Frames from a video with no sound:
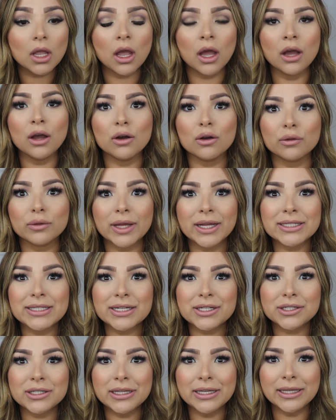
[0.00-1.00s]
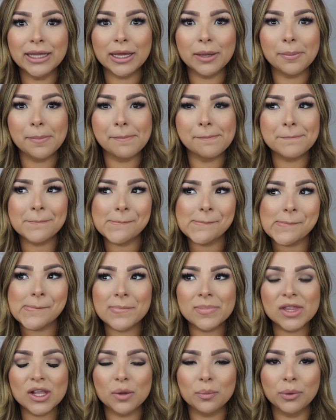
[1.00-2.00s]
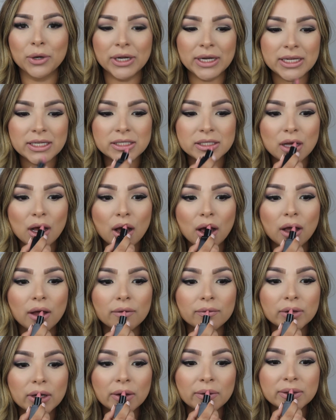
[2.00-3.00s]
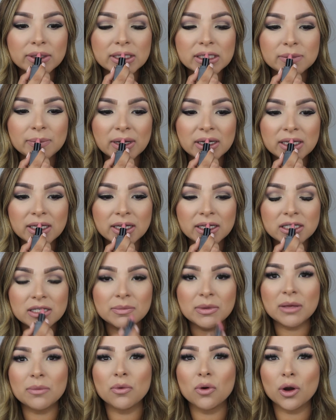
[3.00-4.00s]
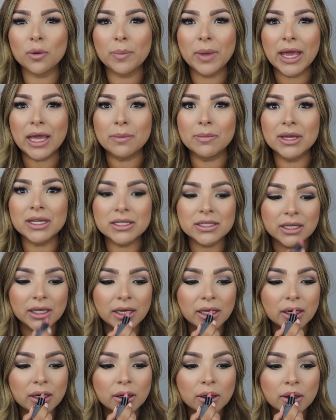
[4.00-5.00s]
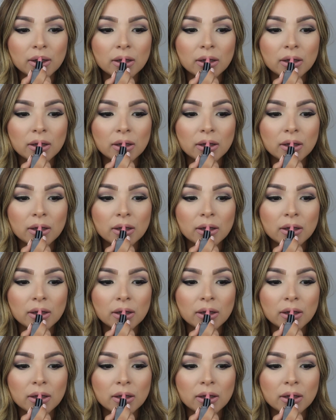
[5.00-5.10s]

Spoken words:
Oh, that's actually like pretty soft. I was expecting it to be more pigmented.